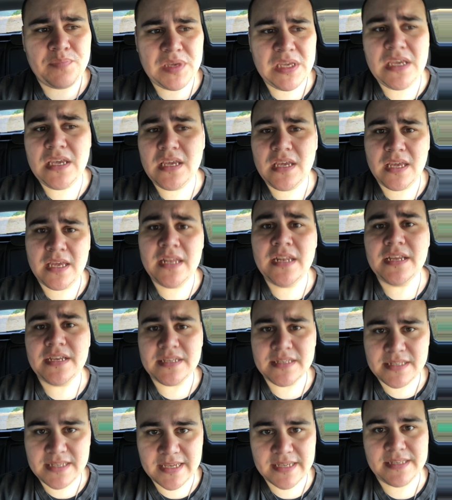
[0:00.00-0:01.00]
be in
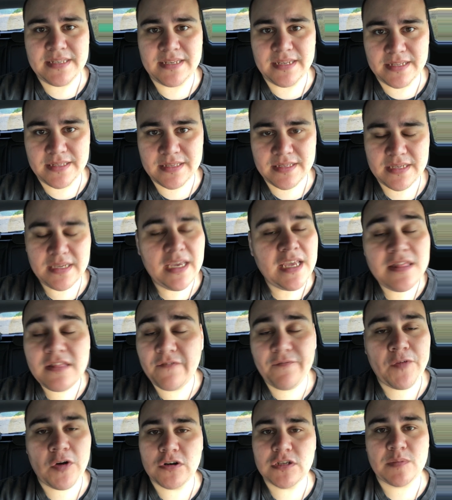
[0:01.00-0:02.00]
existence in
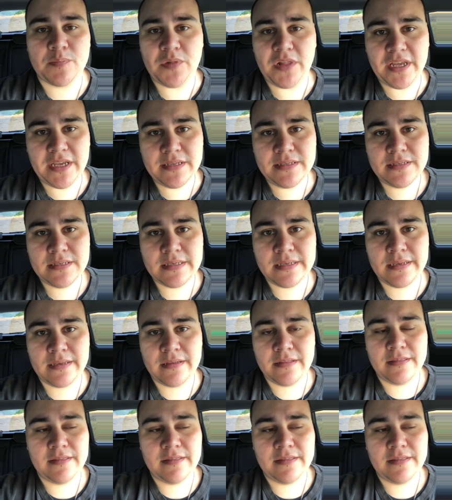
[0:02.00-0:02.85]
the first place